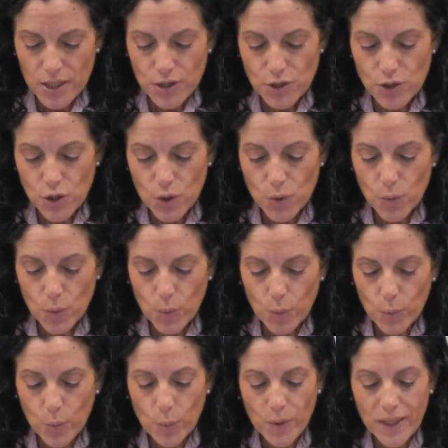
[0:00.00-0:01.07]
So
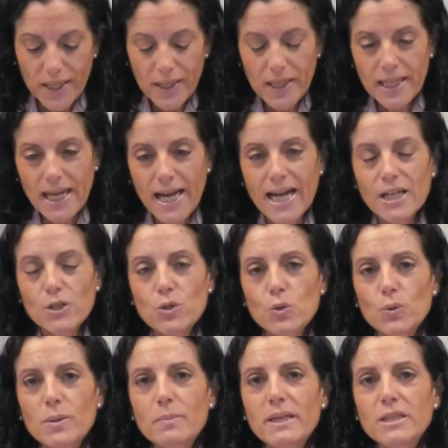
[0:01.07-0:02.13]
we had
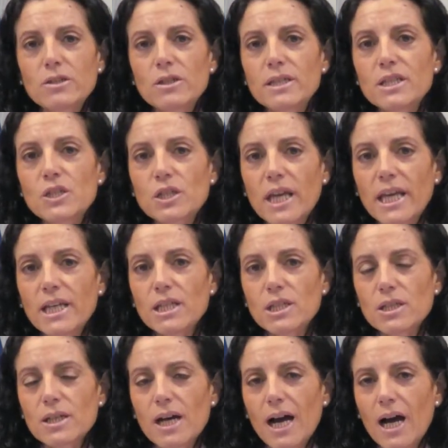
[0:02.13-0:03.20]
to immediately
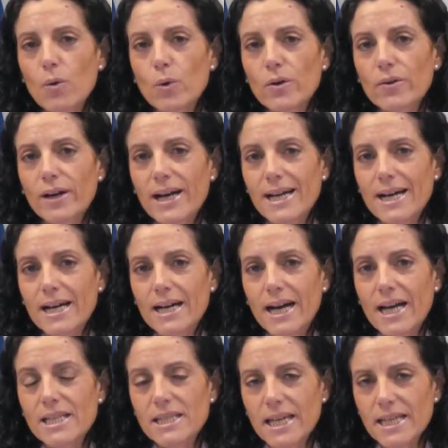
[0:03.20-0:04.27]
change our uh,
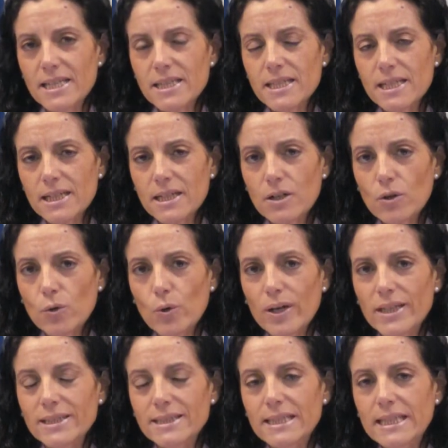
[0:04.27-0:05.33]
agenda
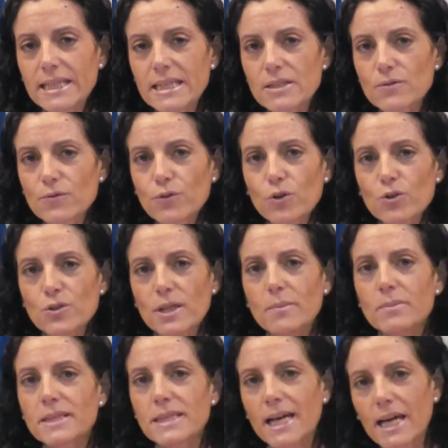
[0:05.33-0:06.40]
or at least for
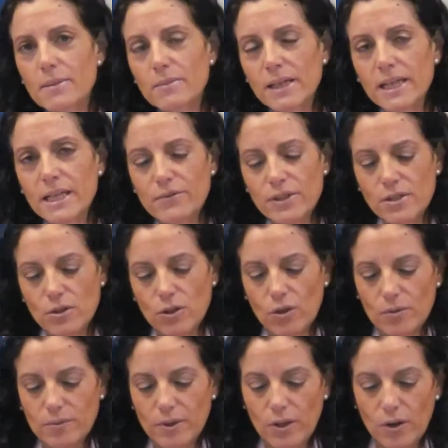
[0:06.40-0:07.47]
some time leave it